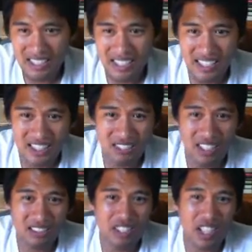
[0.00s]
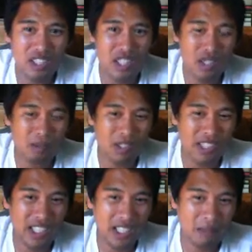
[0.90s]
Yeah, next right off that, Dustin
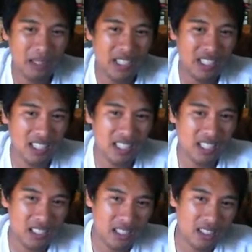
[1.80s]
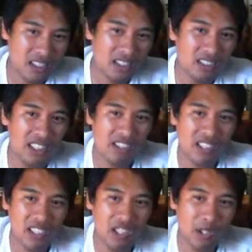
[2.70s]
Poirier beat uh,
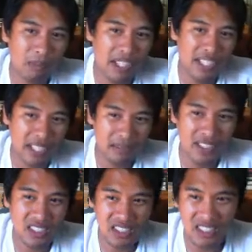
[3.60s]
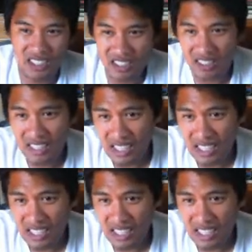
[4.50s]
Erik Koch by unanimous decision.